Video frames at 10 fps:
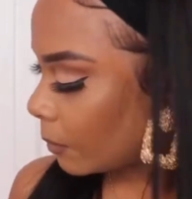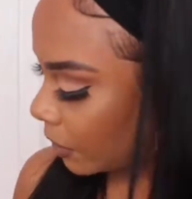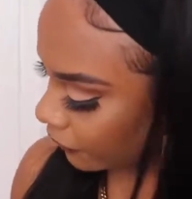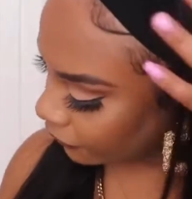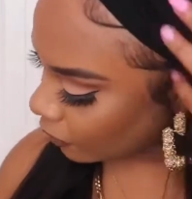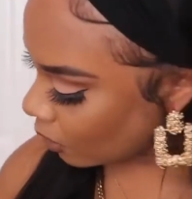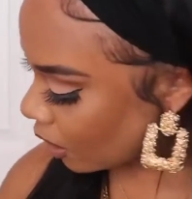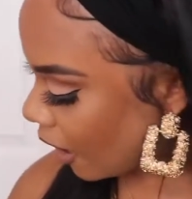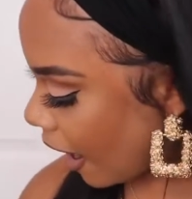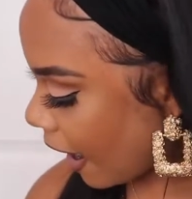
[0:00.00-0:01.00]

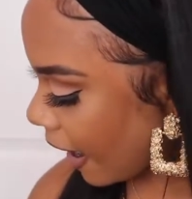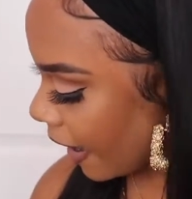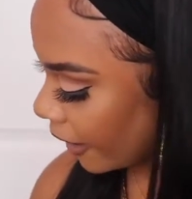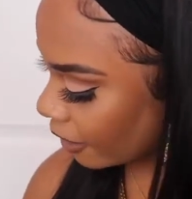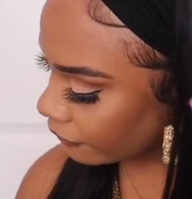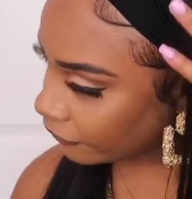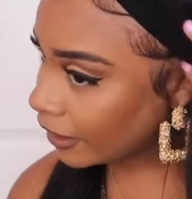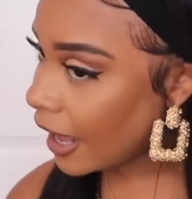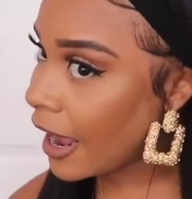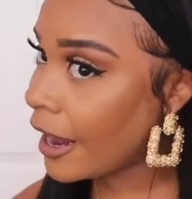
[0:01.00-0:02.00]
before I flat